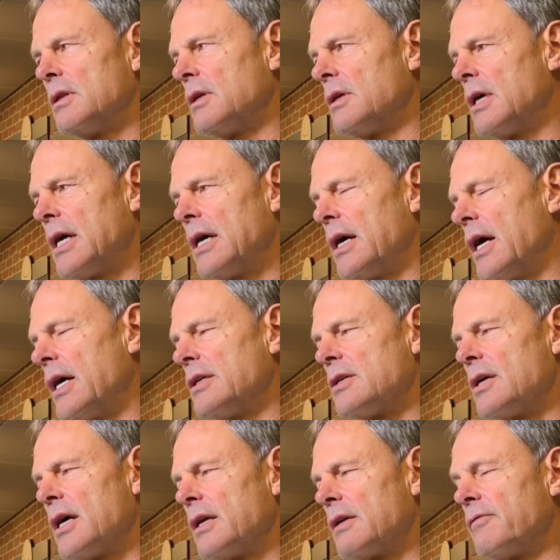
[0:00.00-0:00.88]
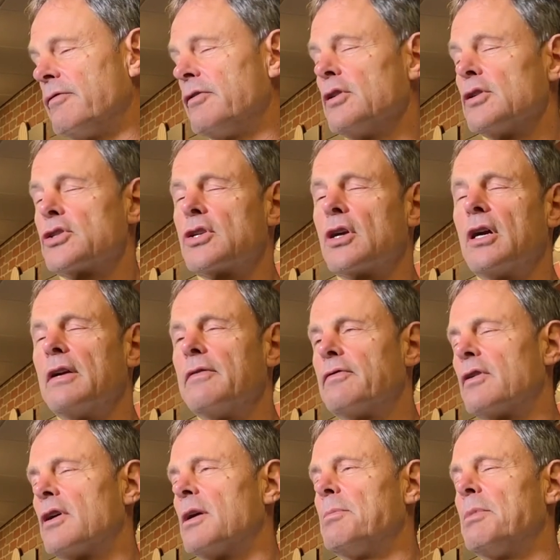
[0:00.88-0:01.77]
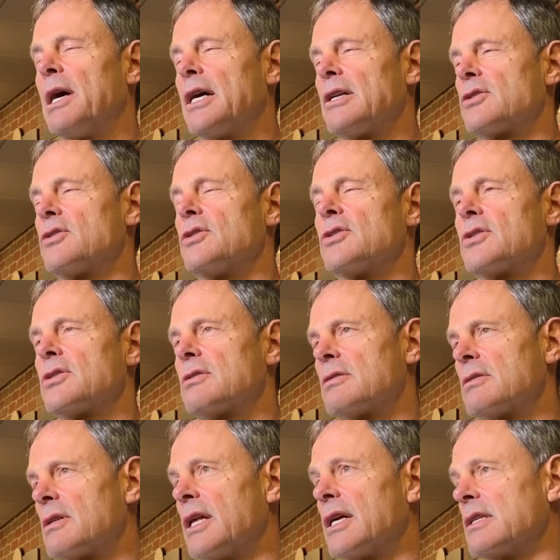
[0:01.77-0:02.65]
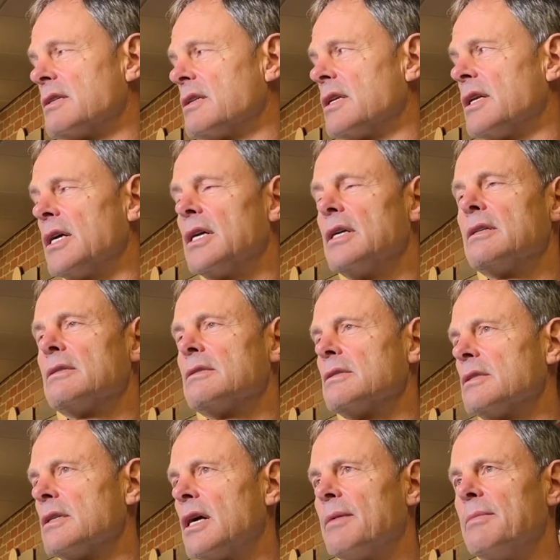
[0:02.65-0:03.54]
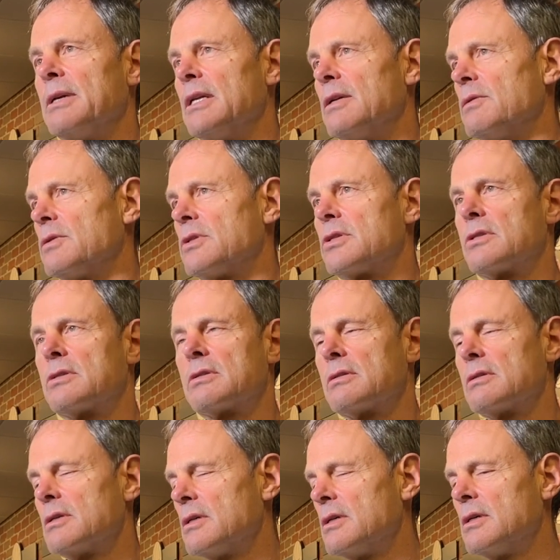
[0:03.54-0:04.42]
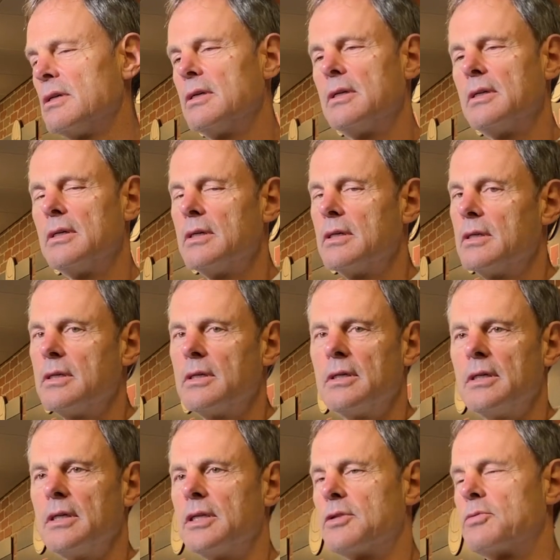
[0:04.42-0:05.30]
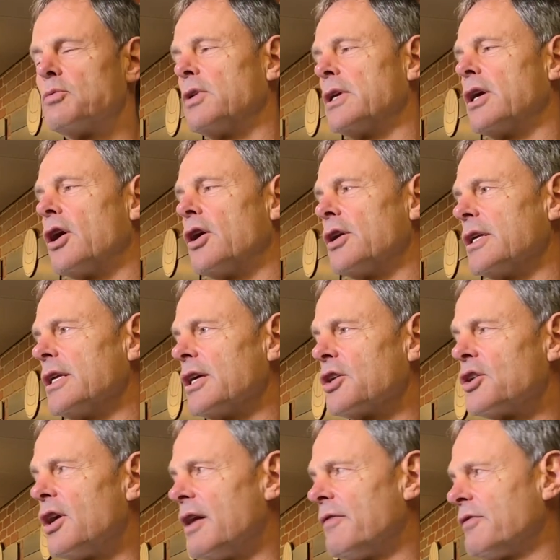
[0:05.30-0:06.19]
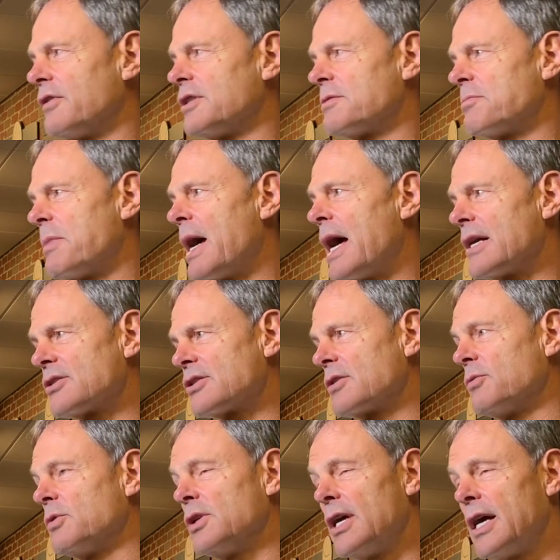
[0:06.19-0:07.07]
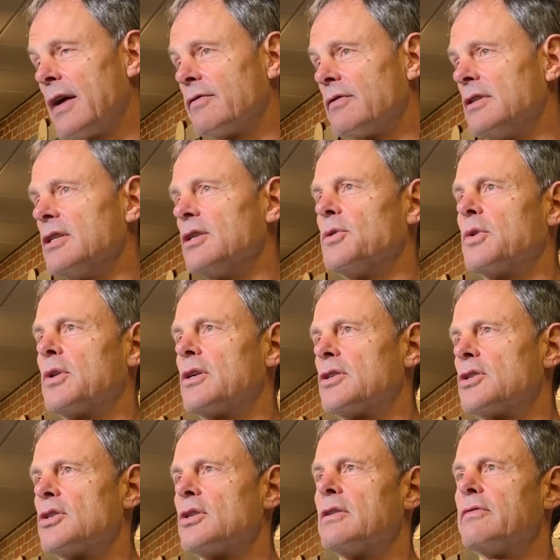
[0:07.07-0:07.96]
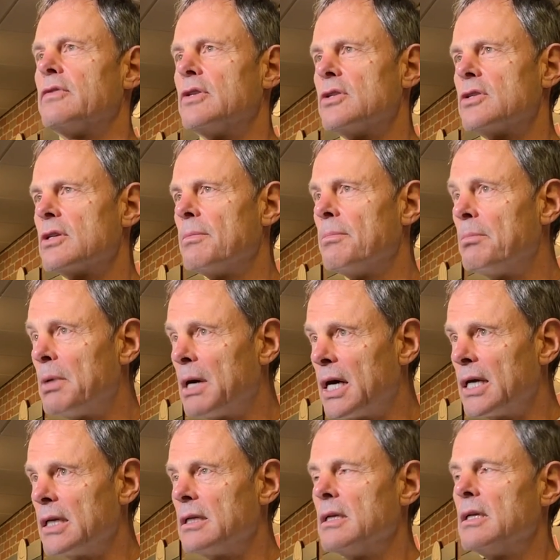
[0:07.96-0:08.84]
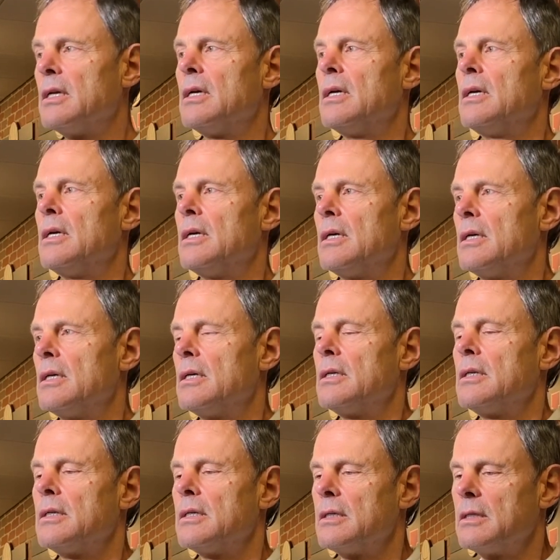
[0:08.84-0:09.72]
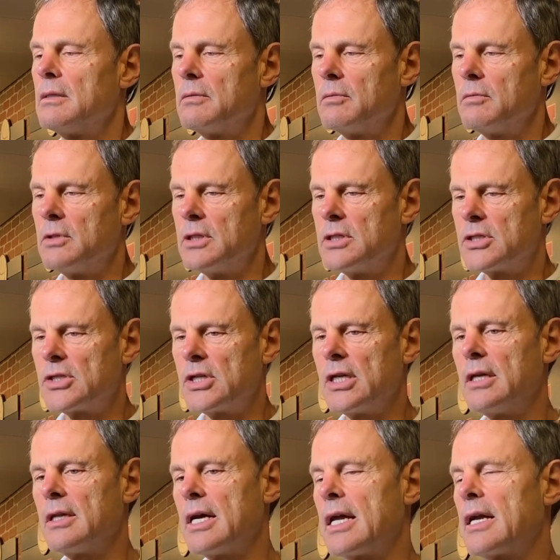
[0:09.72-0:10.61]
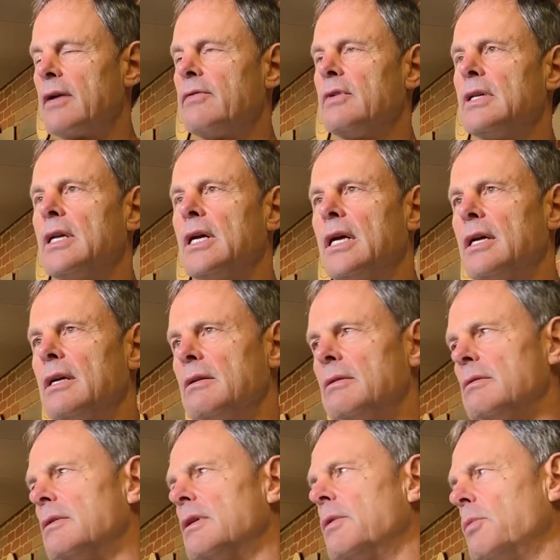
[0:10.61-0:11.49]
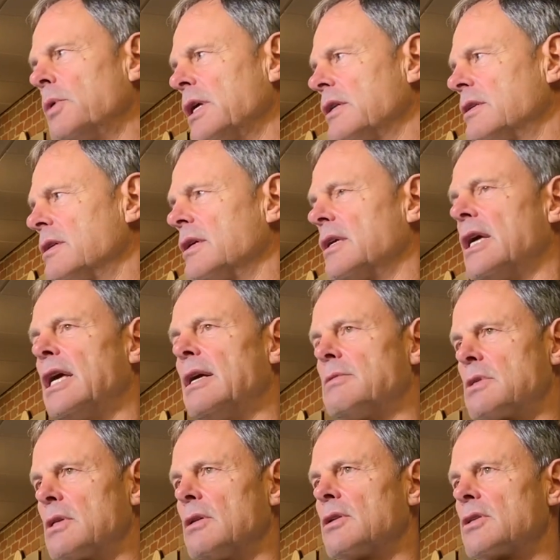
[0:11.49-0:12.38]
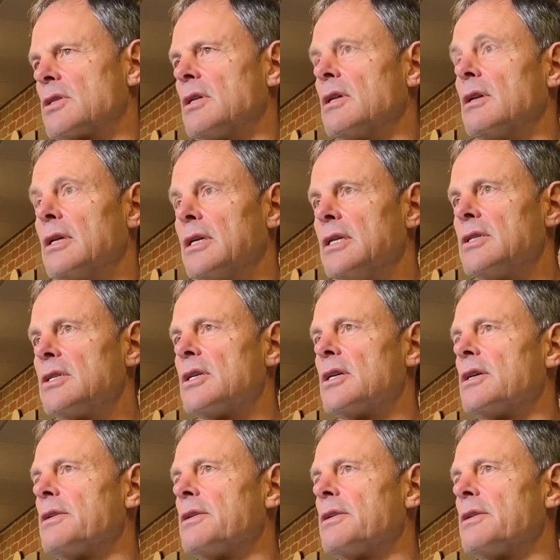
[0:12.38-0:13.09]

I feel sorry for our passers like today. I mean, it's really hard to get confidence passing when you have to deal with our servers. But seeing that every day, when we get to the games, it looks a little easier.